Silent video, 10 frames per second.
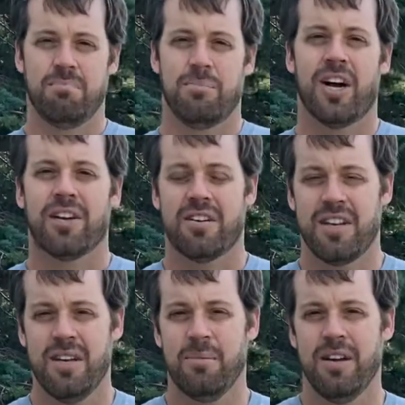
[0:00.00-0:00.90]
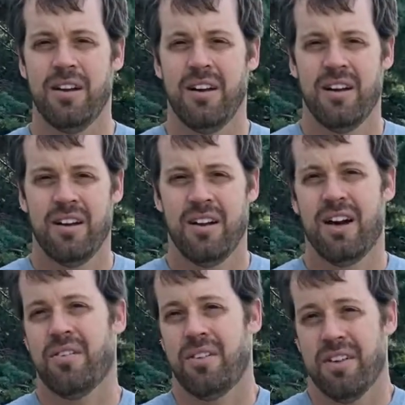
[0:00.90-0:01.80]
record keeping, not
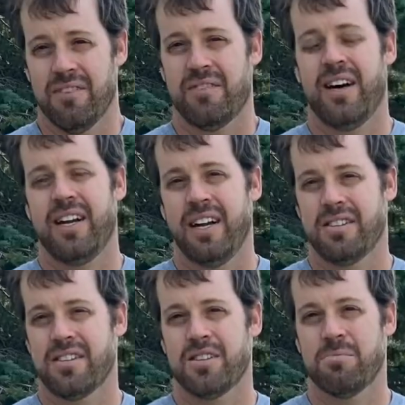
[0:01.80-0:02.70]
only of finances,